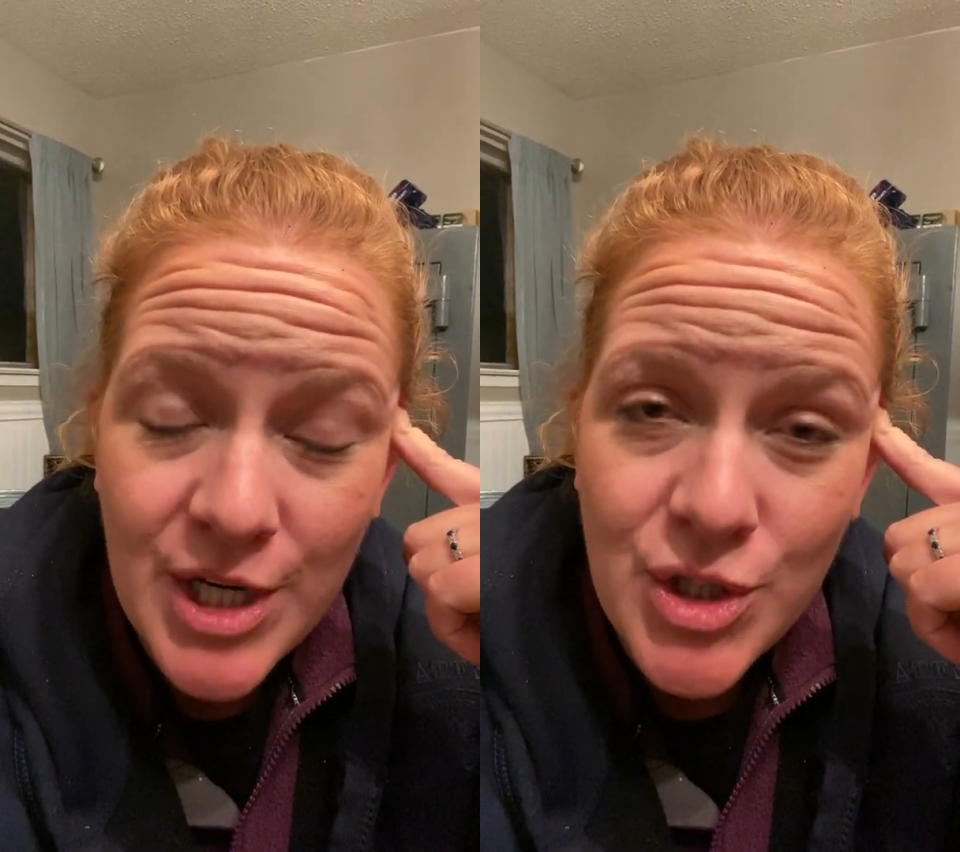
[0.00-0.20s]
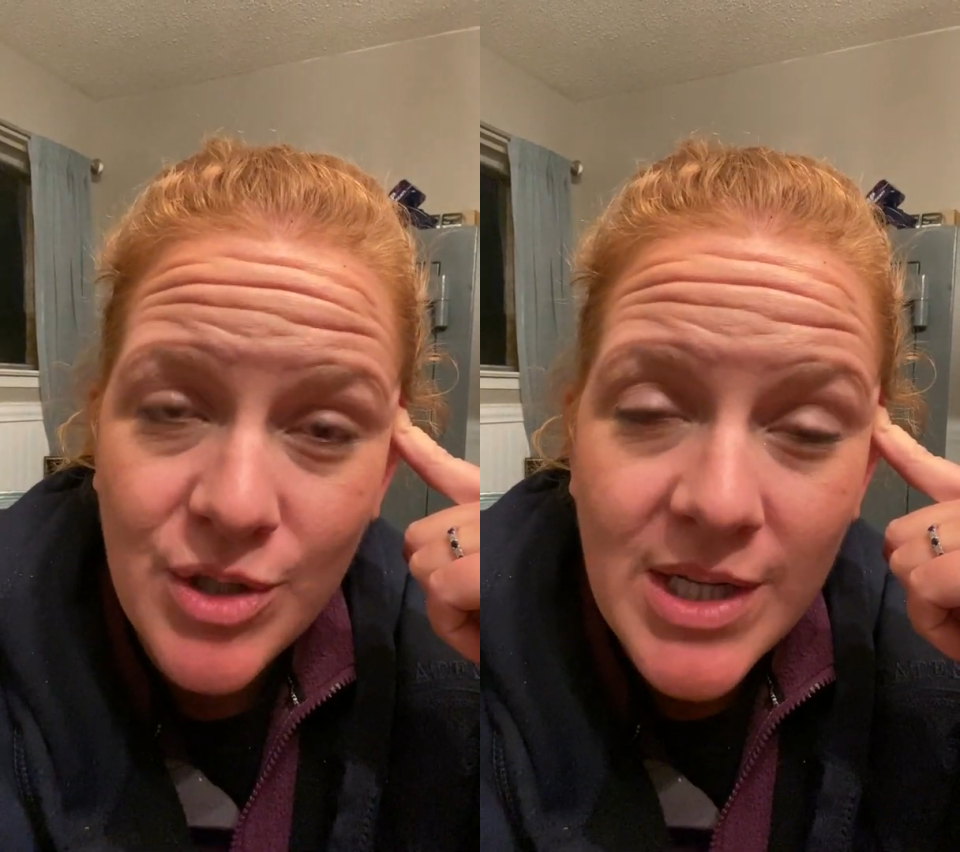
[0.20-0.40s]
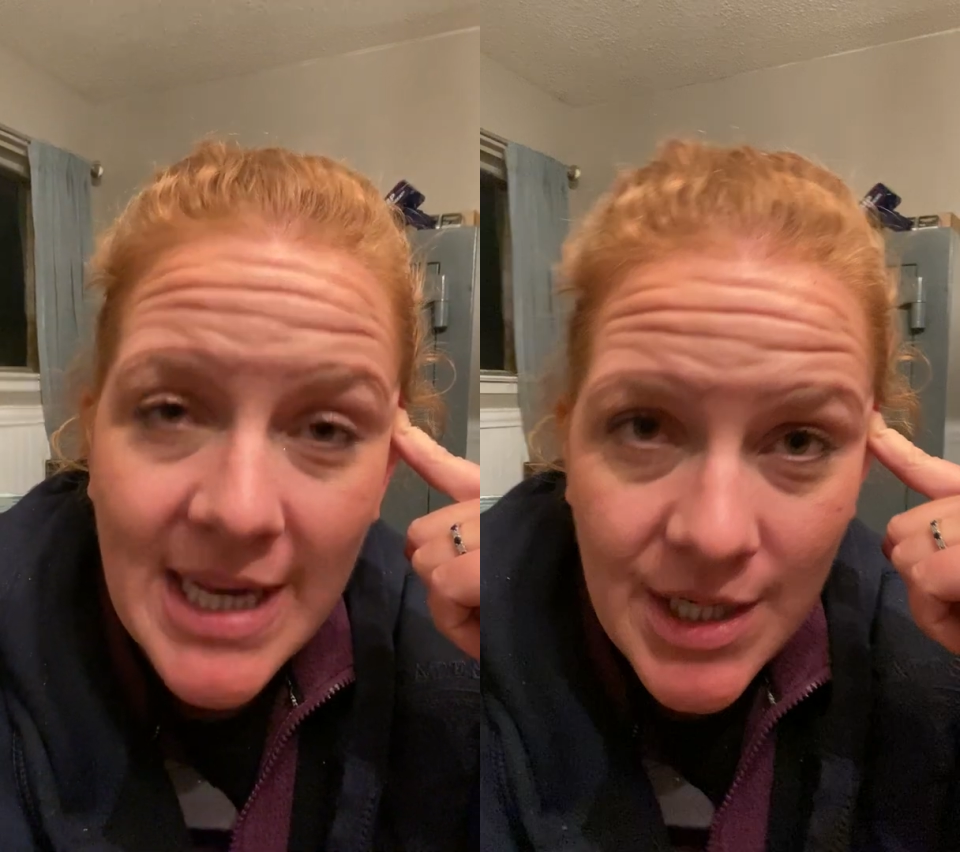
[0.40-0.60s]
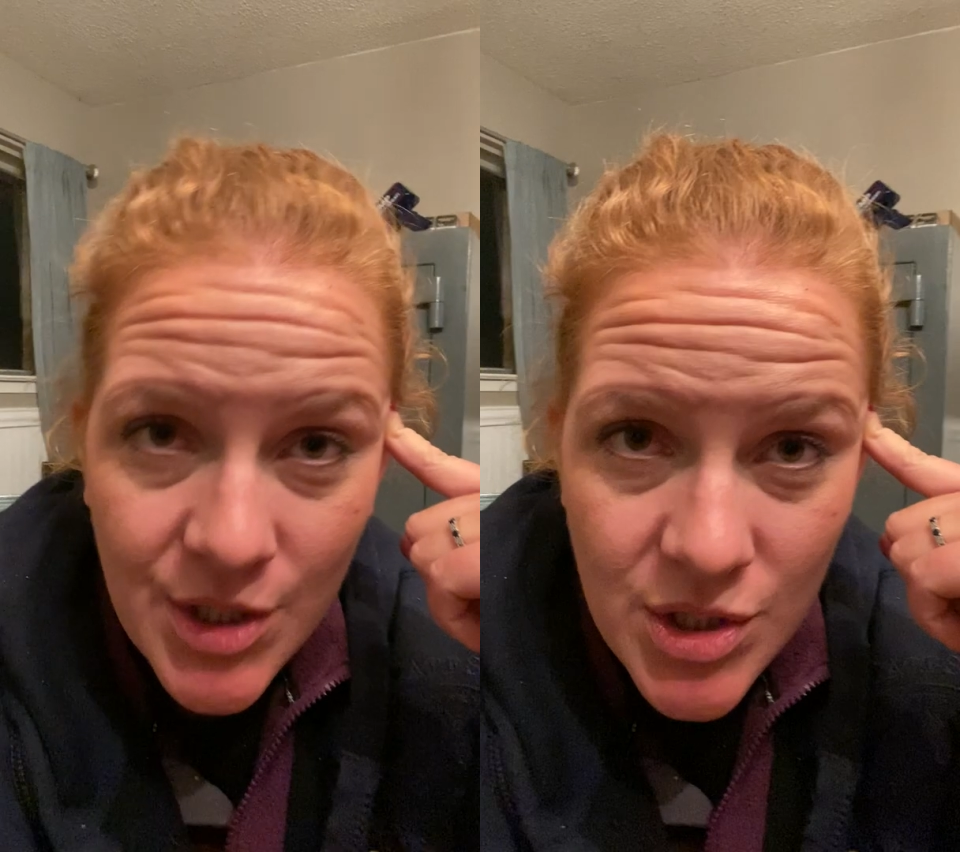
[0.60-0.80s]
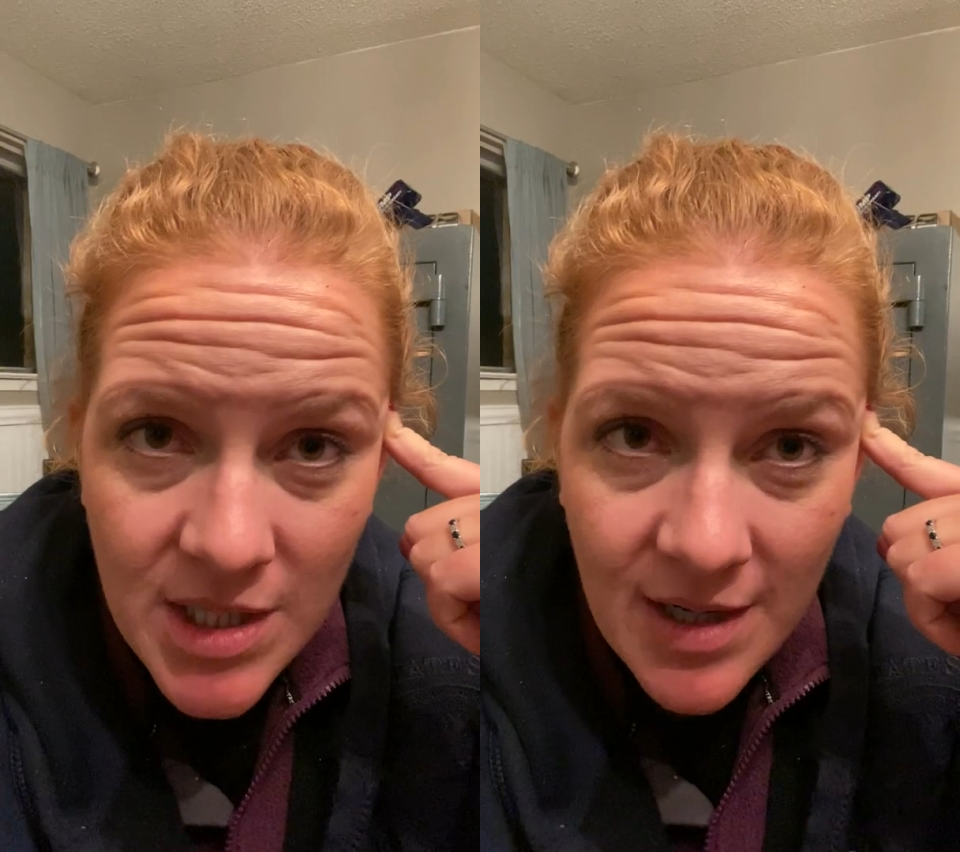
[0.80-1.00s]

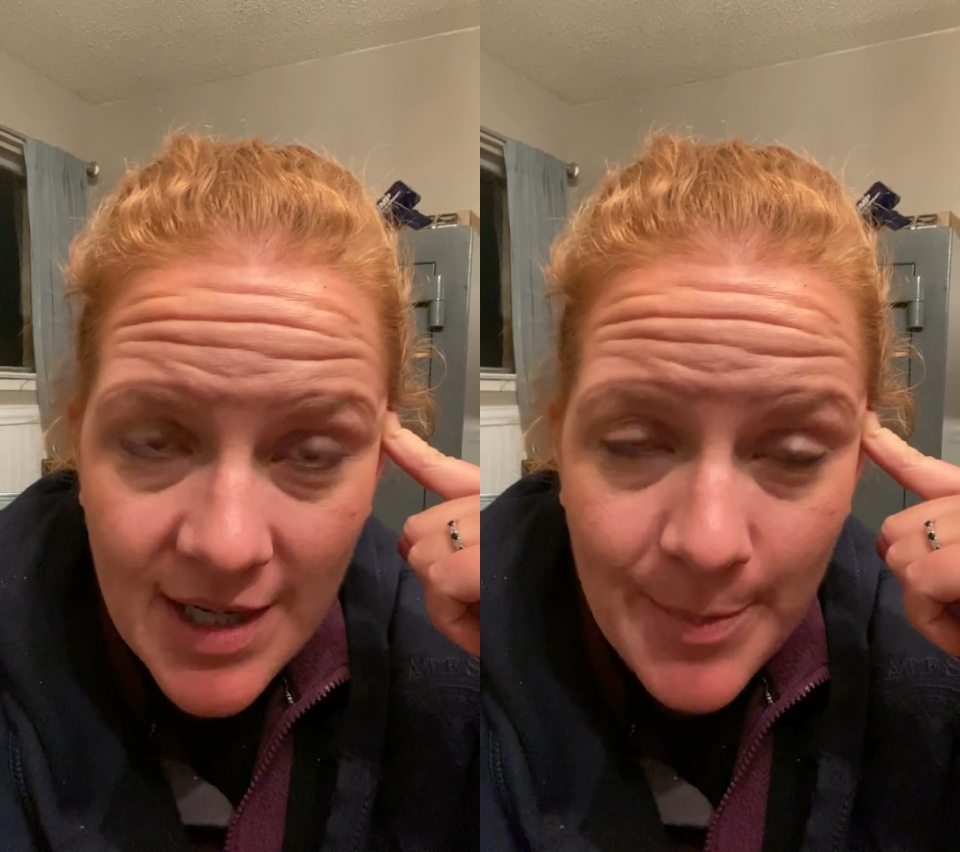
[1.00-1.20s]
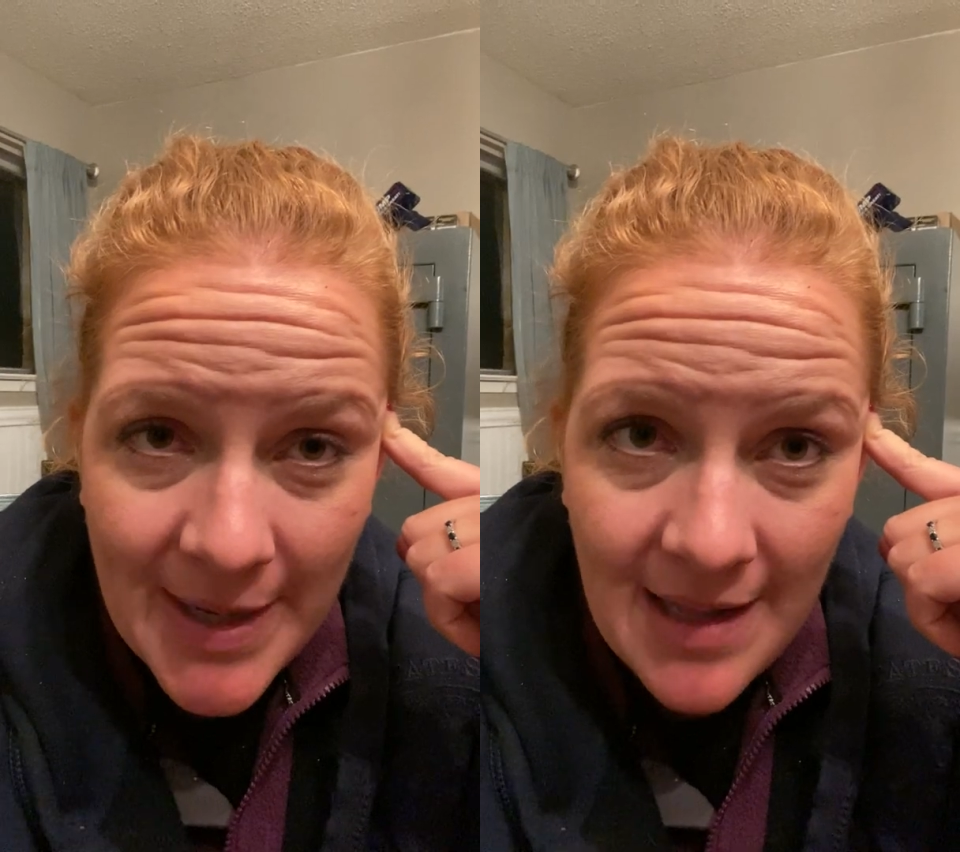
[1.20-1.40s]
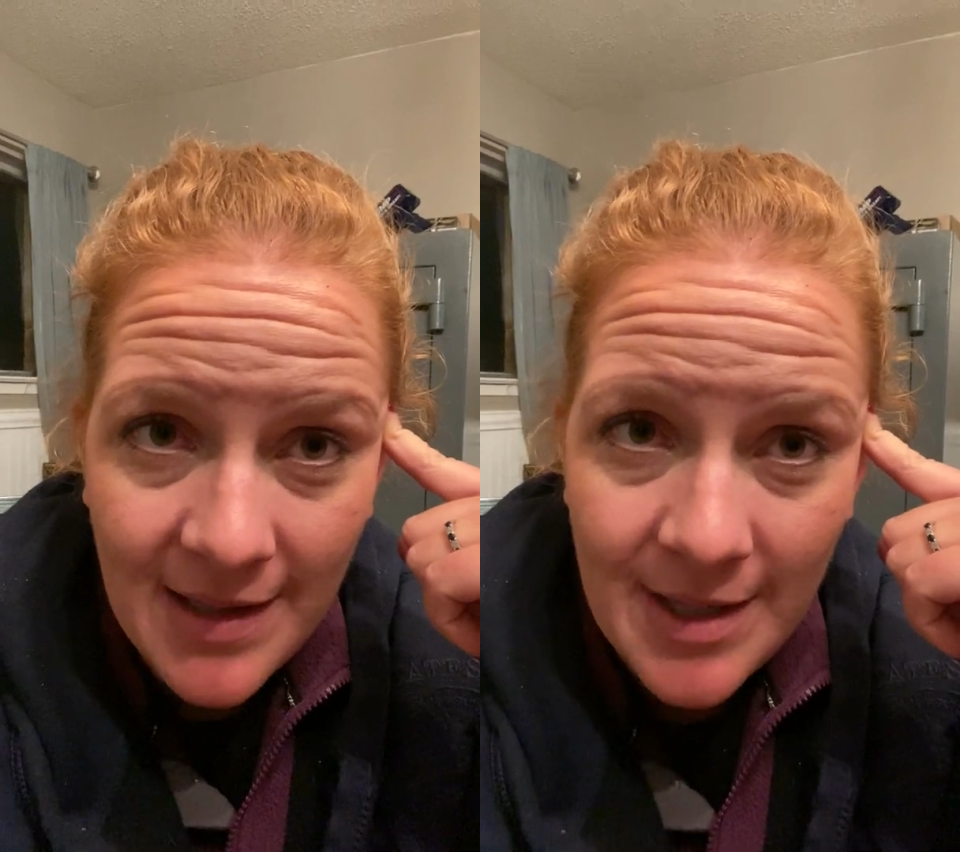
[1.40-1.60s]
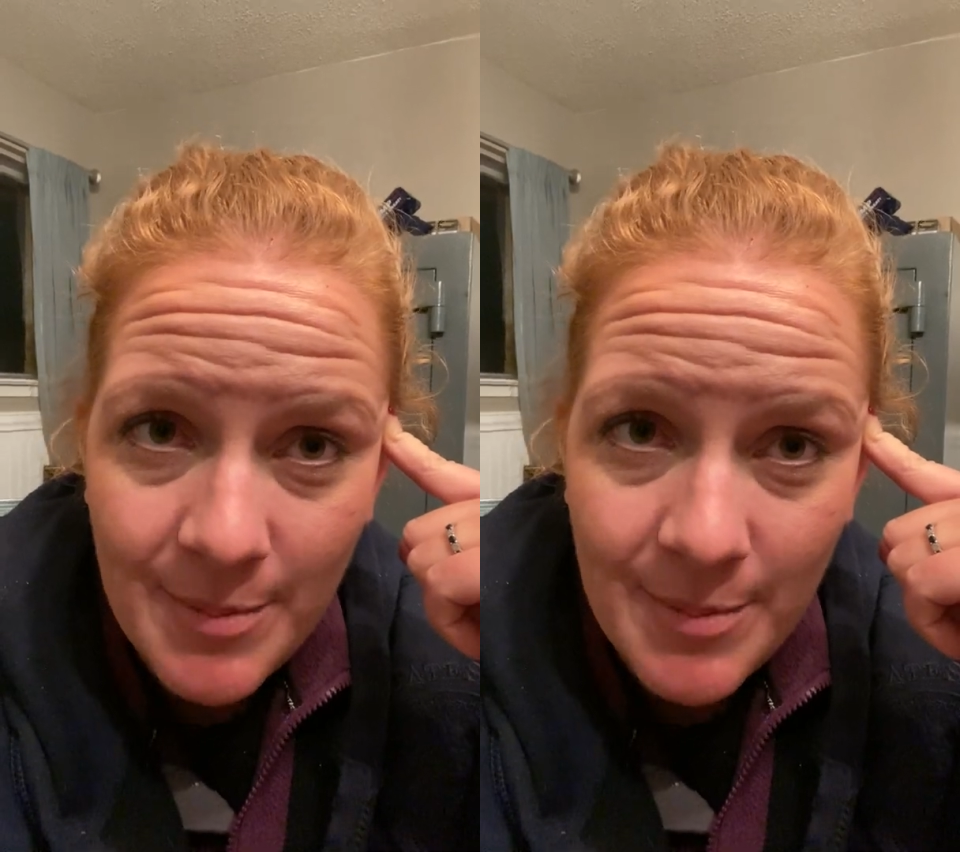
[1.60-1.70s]
adjudication on a ballot,